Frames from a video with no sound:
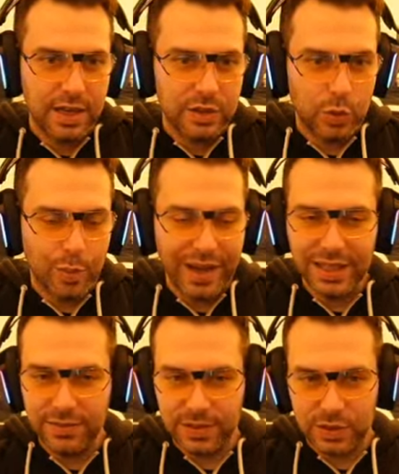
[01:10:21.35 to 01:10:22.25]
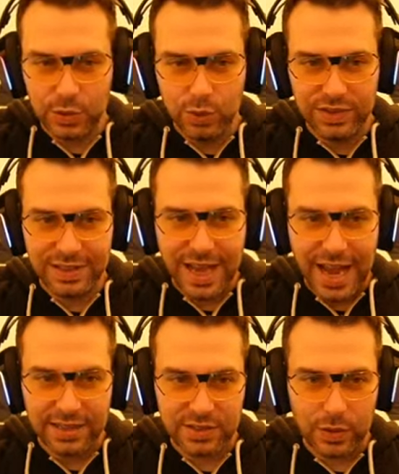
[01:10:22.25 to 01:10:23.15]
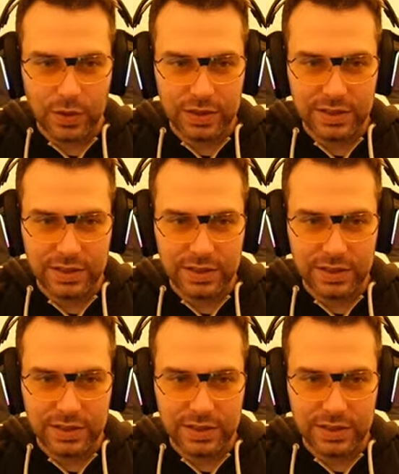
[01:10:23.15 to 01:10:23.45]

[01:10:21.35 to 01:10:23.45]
you may even use Azrûkhôr.